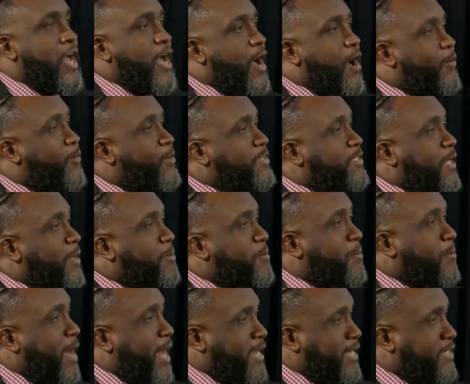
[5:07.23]
How is that
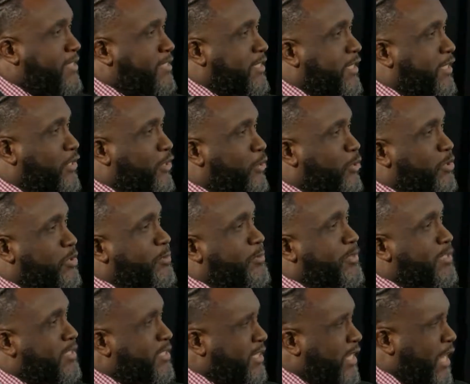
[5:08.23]
managing those
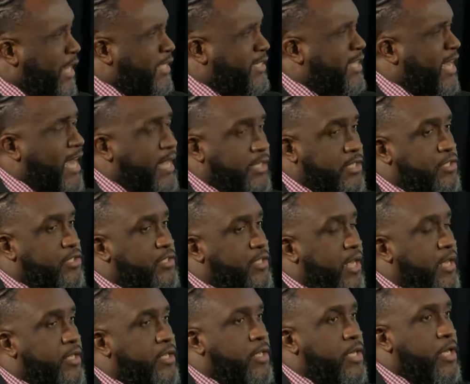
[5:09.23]
personalities? And you
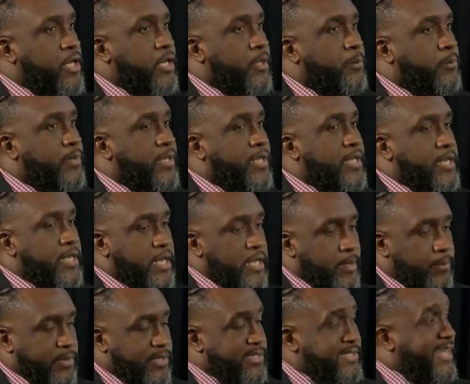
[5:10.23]
said being
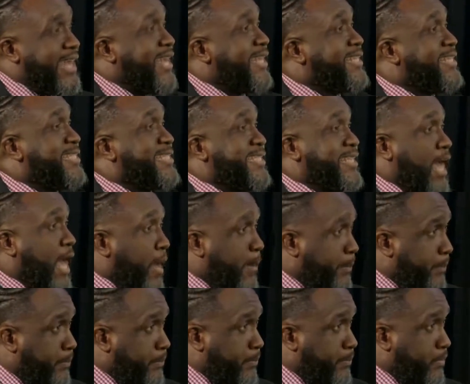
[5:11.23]
able to
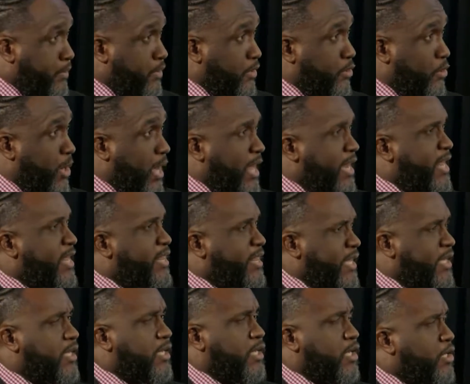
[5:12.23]
adapt, and I
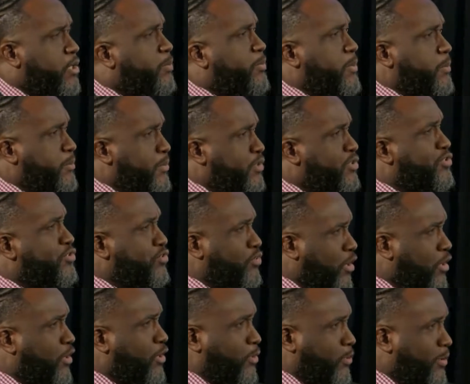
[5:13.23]
think a lot of people
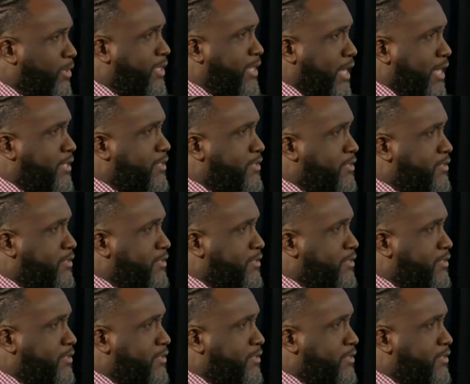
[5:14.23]
struggle with that.